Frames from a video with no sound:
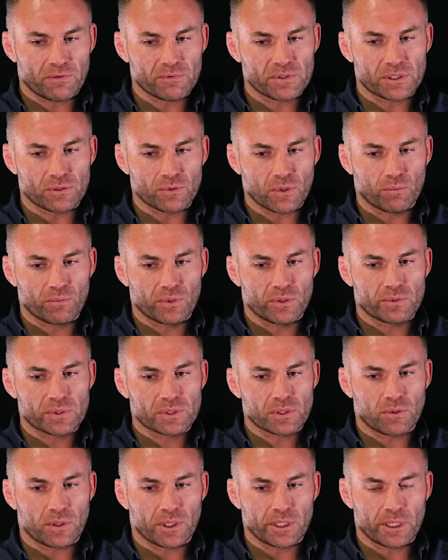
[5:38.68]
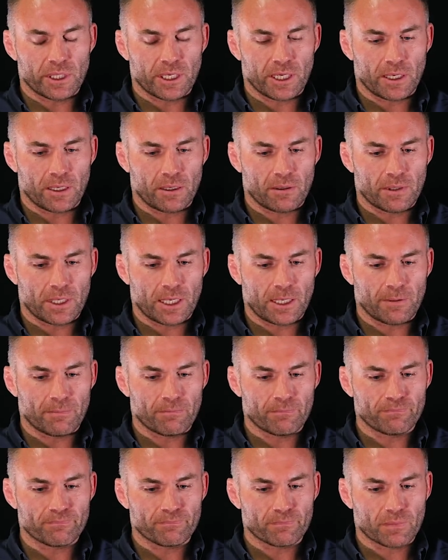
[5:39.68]
obviously rugby was quite a
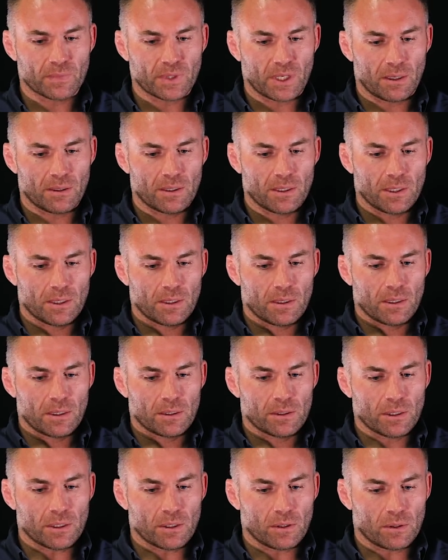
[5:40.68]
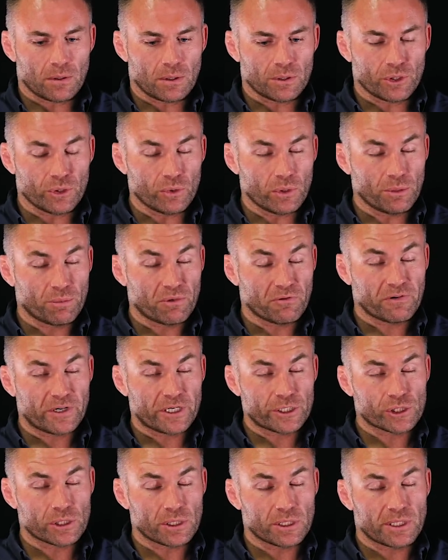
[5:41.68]
you know, newly
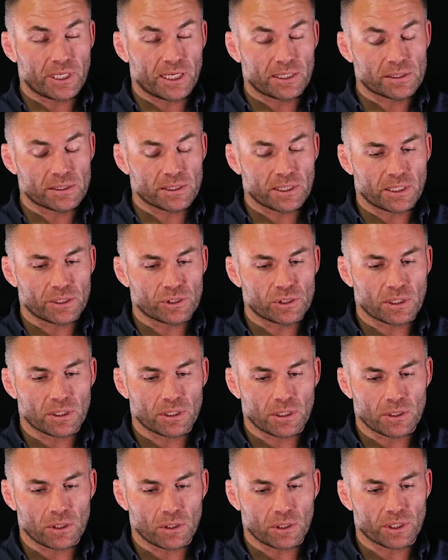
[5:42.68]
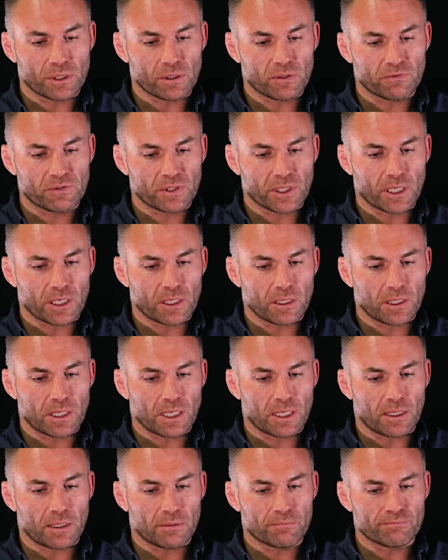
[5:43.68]
professional at that stage, and I was lucky enough to get
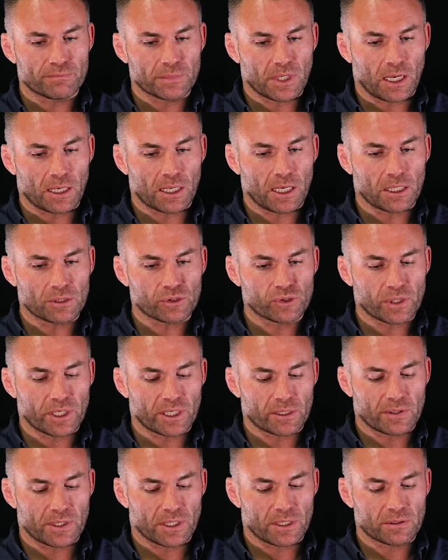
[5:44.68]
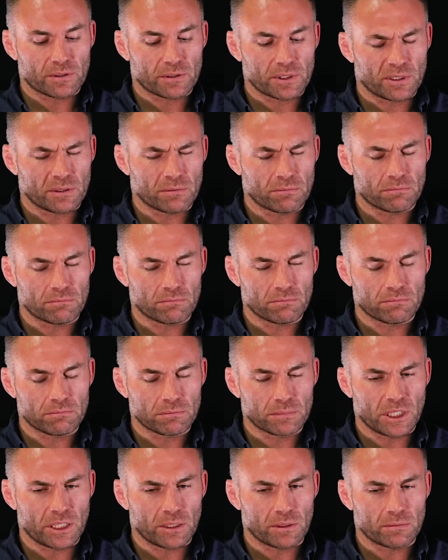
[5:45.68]
a contract that in
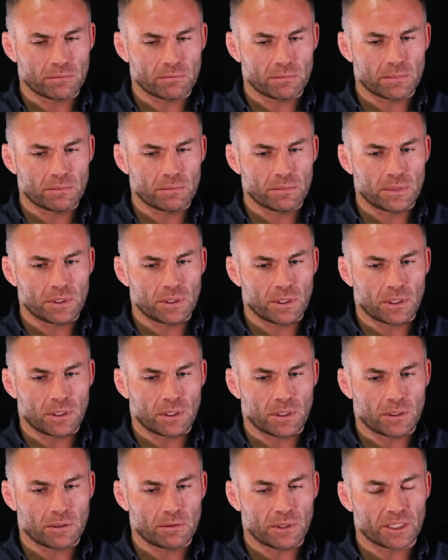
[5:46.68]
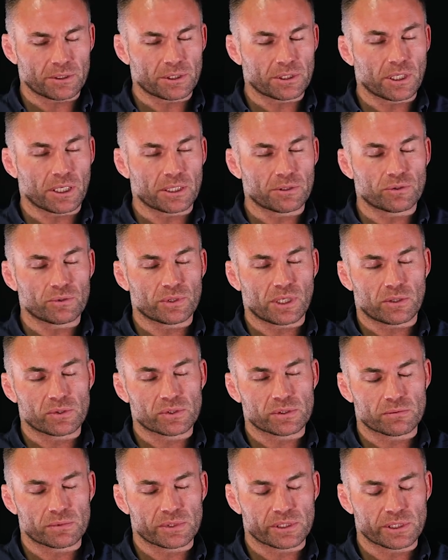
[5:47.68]
the 99-2000